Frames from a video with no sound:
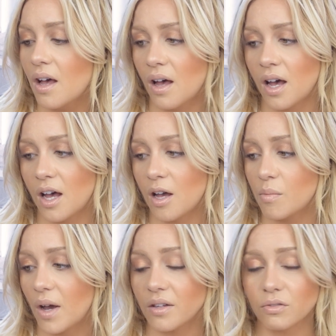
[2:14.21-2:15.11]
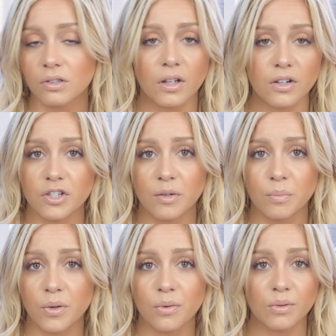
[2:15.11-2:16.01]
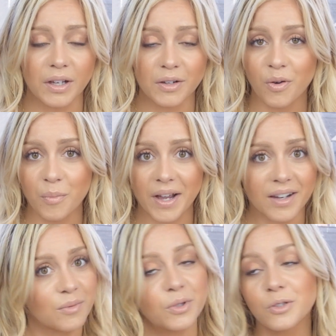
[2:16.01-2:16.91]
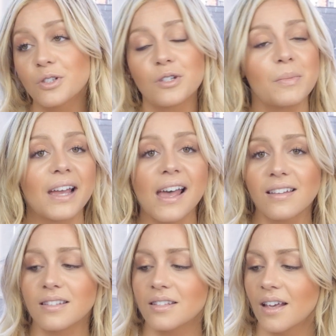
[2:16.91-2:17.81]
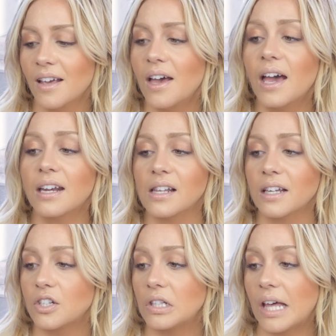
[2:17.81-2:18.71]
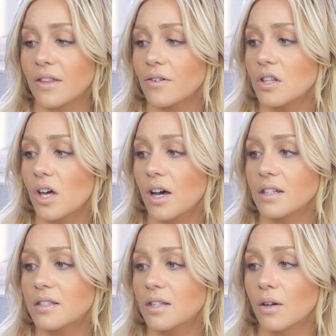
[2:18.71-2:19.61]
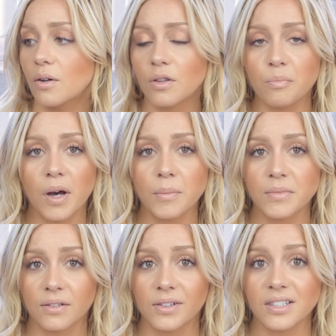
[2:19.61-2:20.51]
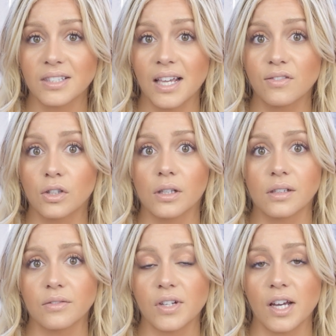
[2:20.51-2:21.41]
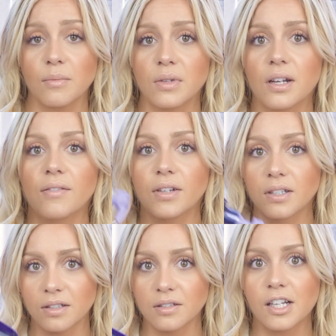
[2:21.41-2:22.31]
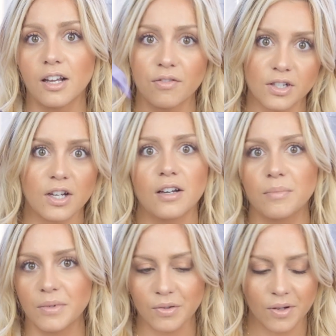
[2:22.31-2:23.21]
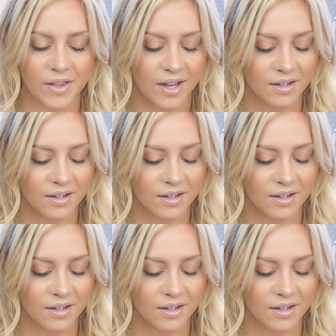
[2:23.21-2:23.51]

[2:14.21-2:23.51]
I use a lot of shampoo, like from my roots to my ends, and I like to lather a lot, so the pump definitely saves a lot of time than having to take off the top and do all